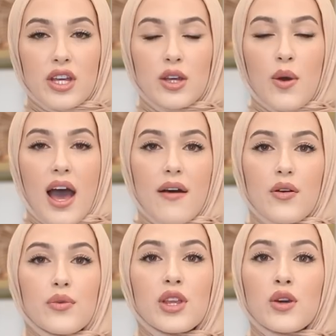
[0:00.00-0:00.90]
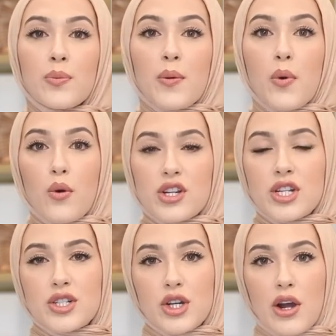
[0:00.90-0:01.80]
that you have a really good
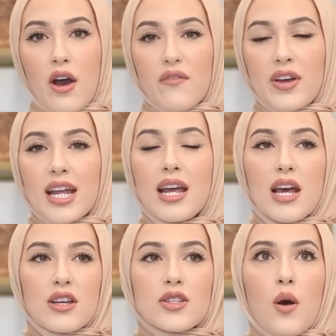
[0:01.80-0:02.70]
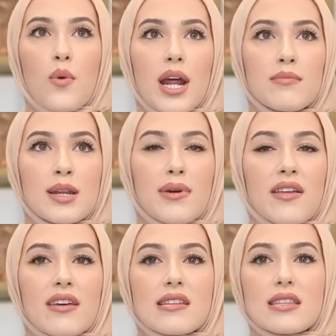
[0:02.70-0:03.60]
proportion to your outfit. So what I mean by
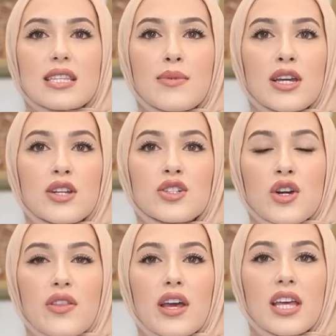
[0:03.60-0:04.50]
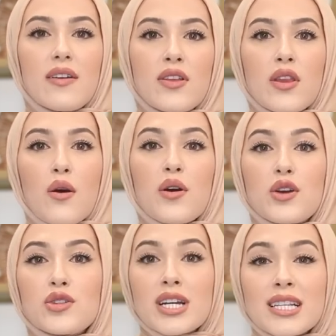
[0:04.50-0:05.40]
this is making sure that even though
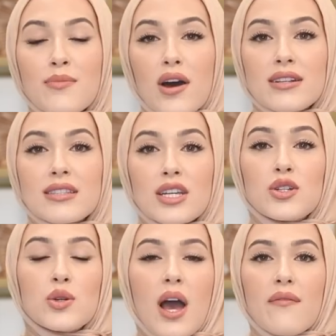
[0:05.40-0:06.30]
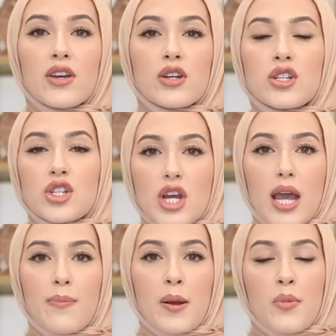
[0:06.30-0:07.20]
you're dressing modestly, you do have a good
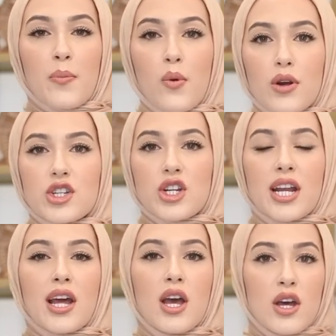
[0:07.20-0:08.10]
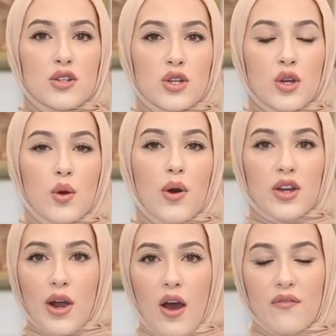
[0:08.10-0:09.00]
shape and proportion to
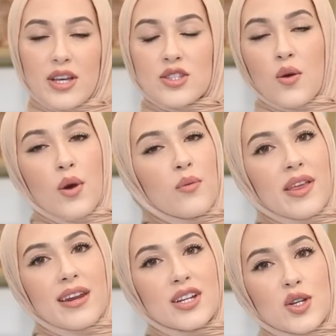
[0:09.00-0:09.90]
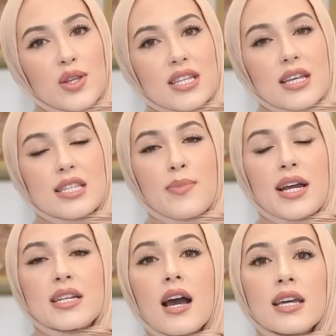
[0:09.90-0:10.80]
your outfit. So one way that I do this is by
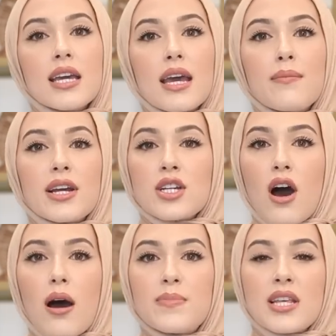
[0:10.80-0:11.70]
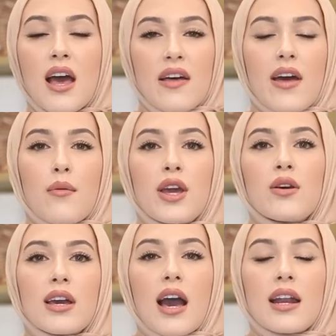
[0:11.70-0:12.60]
tucking in my tops. That way you
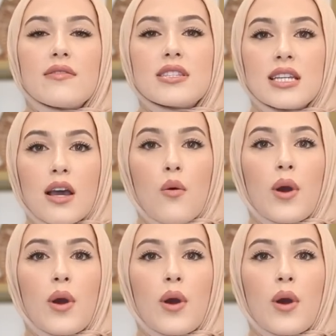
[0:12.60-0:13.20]
can kind of see a